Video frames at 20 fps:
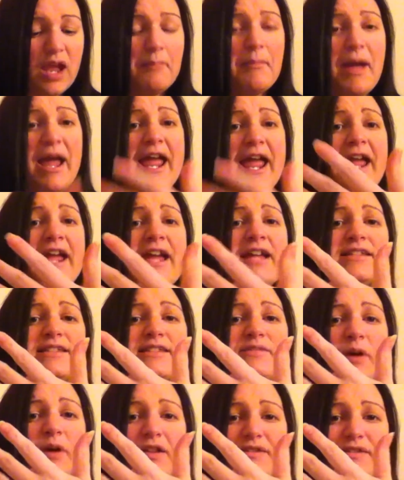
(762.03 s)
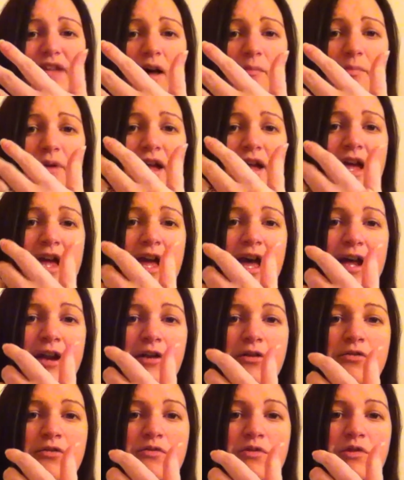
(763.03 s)
my hand swells up, and
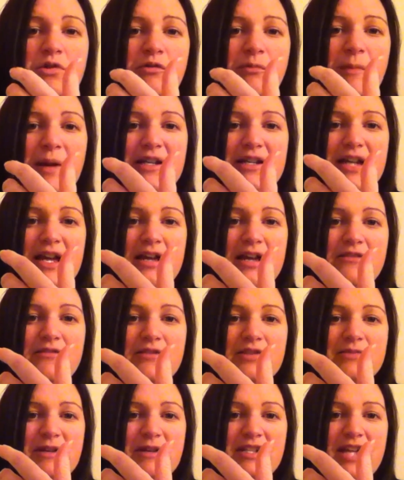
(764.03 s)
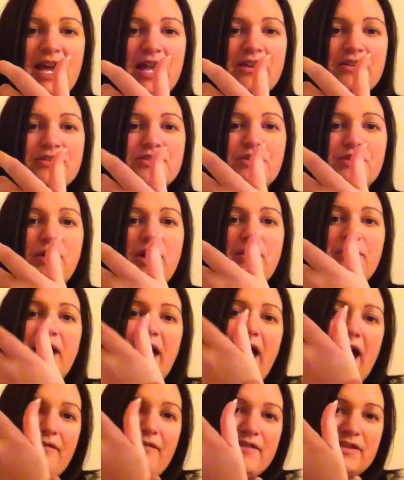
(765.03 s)
I don't know if it's my tendons or what, but
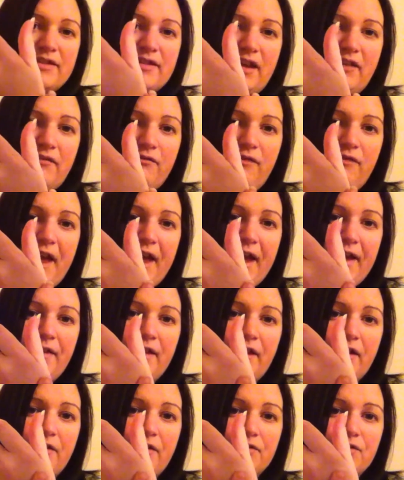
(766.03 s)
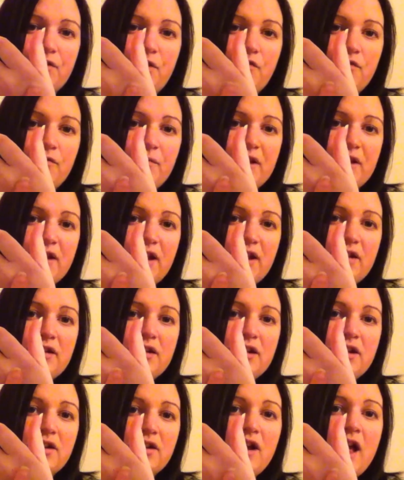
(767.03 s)
I have this like vein that goes over my
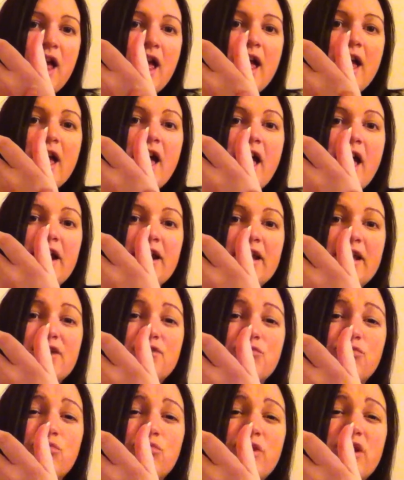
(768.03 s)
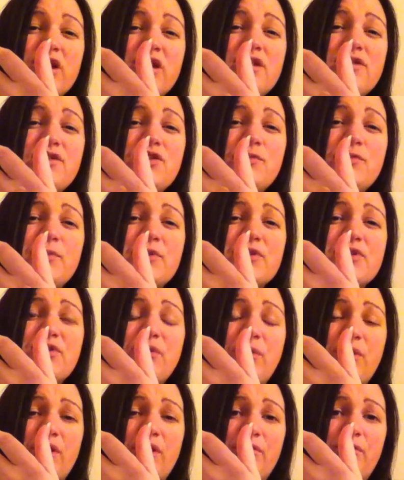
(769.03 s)
tendon here, and it gets really super
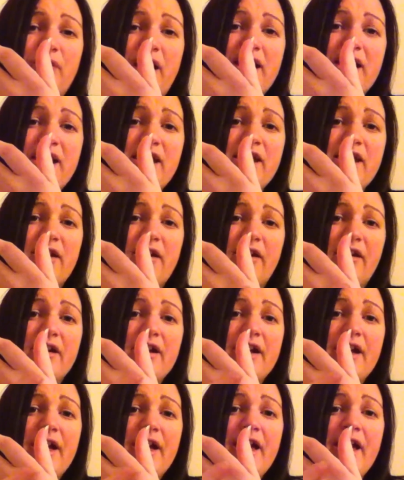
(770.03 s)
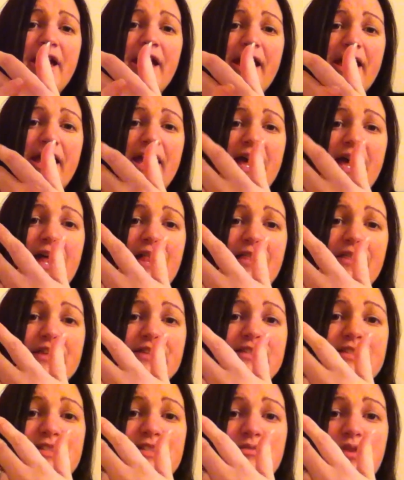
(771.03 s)
sore right here, and
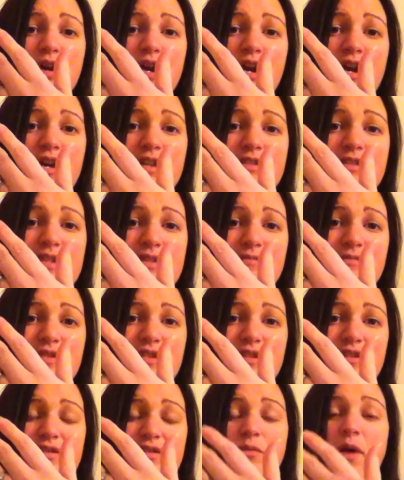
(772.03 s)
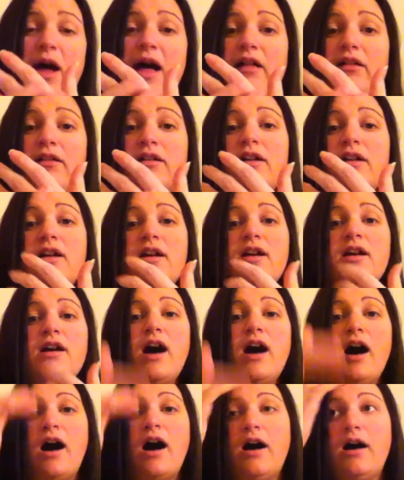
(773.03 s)
this is where it seems to swell.
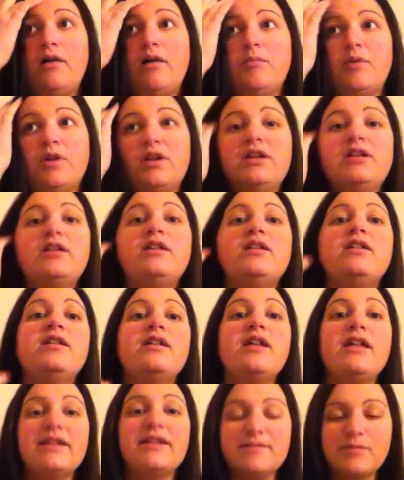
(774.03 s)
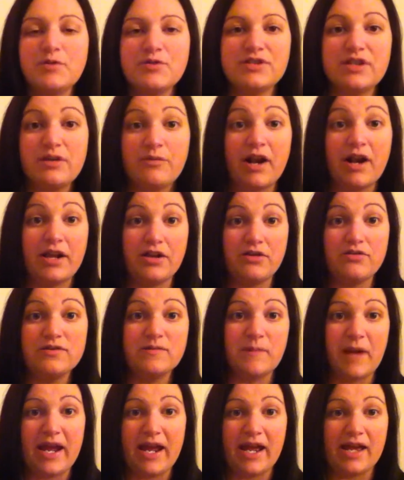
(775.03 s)
And it's mostly when I
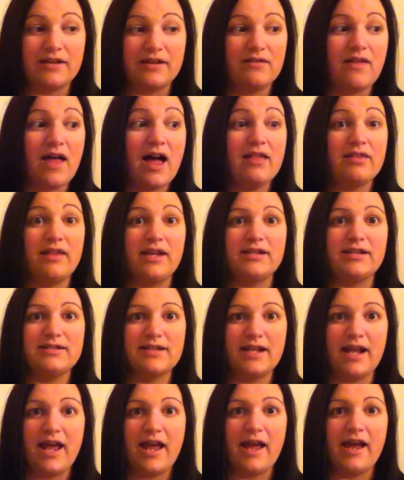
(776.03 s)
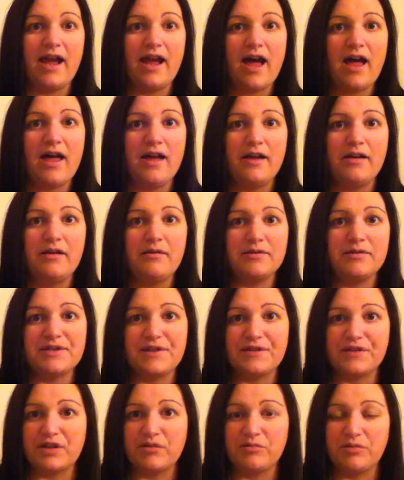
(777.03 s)
use my hand a lot. Like today I was
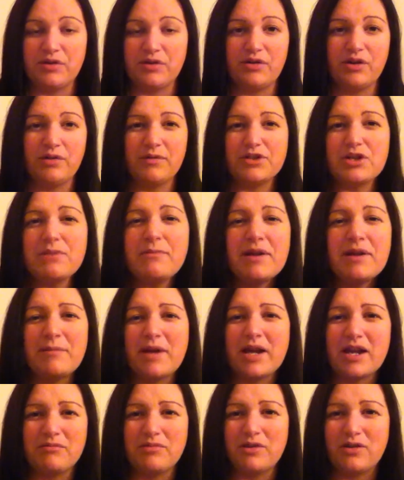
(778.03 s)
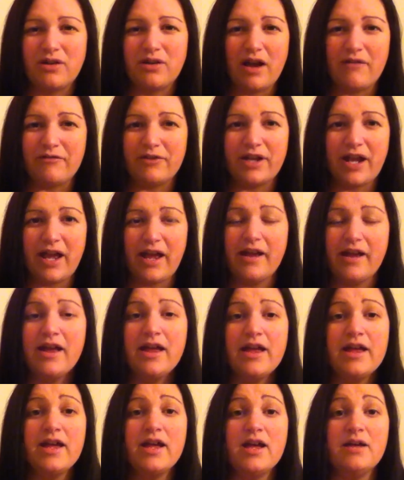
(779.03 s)
on the computer, which I'm on my computer every day,
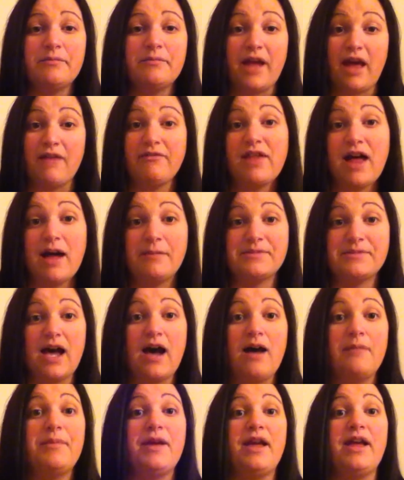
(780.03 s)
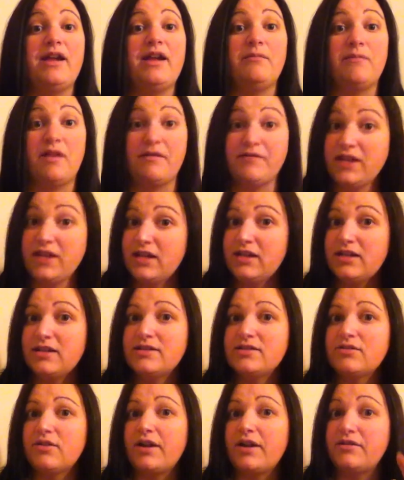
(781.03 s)
but I have a laptop and I'm
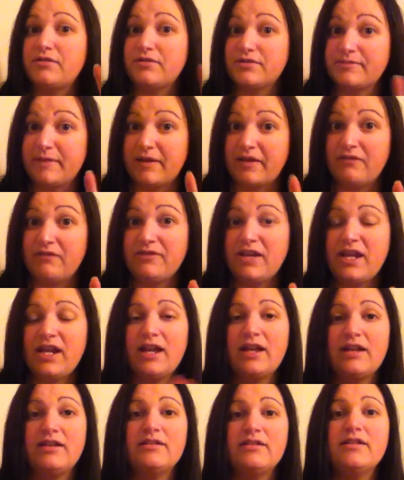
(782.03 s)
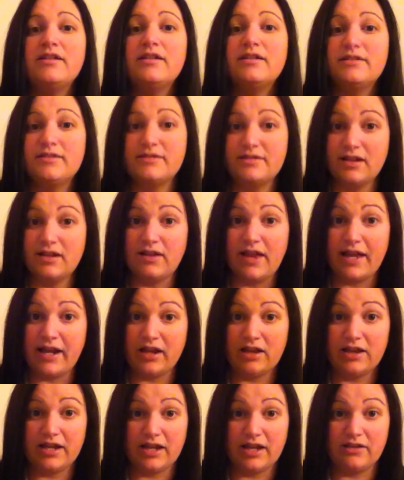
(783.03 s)
left-handed, so I use my left hand to
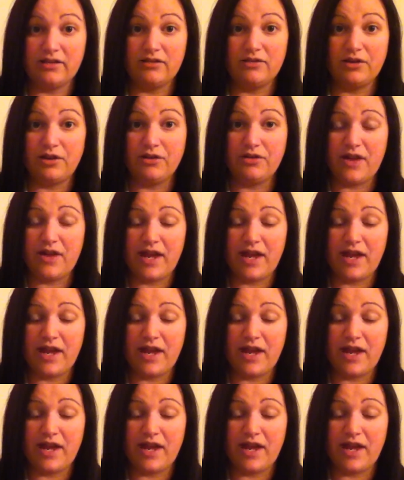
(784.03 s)
like click the little